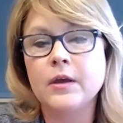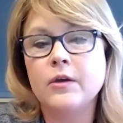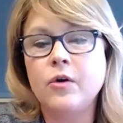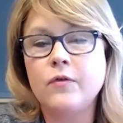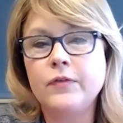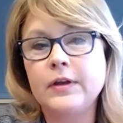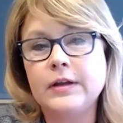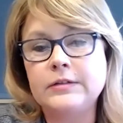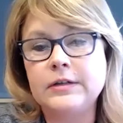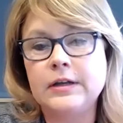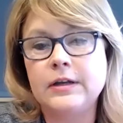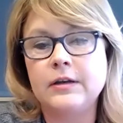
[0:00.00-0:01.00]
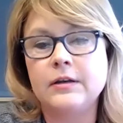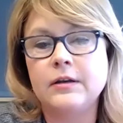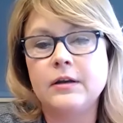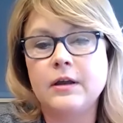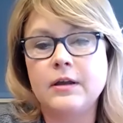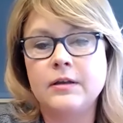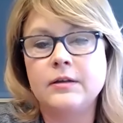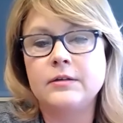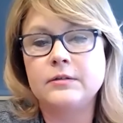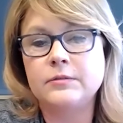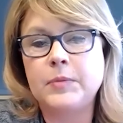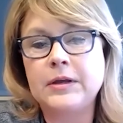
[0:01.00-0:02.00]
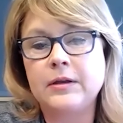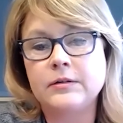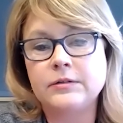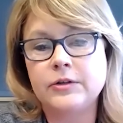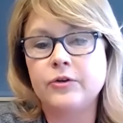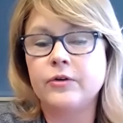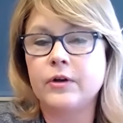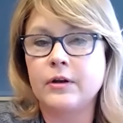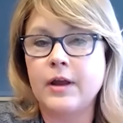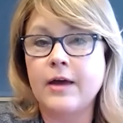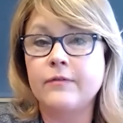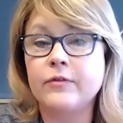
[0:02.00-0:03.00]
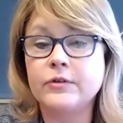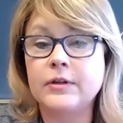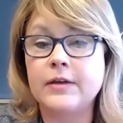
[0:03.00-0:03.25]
COVID-19 is being considered an adverse